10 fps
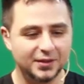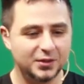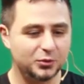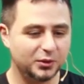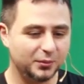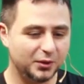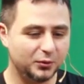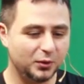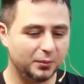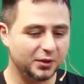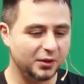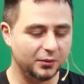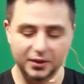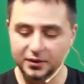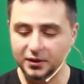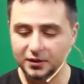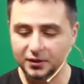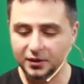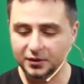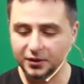So what I'm gonna do, I'm gonna go ahead
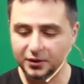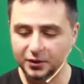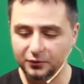and take care